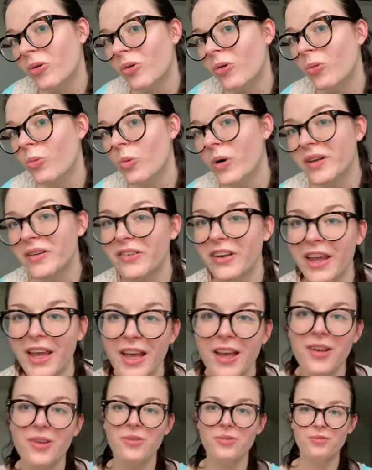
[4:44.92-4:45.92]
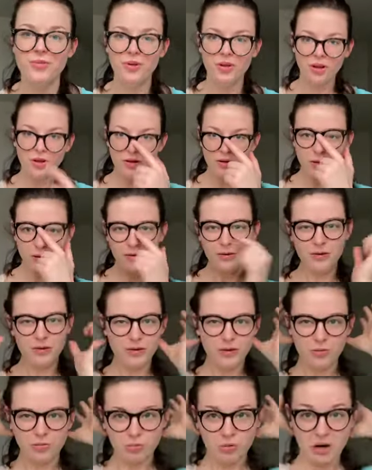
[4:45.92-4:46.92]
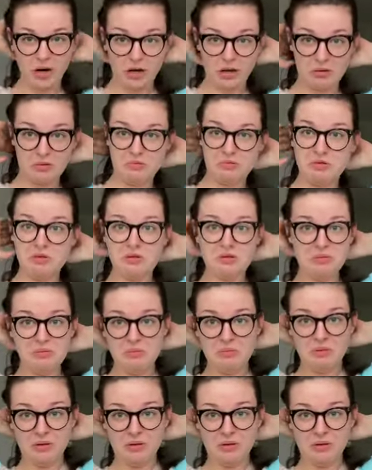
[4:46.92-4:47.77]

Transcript: One down, around,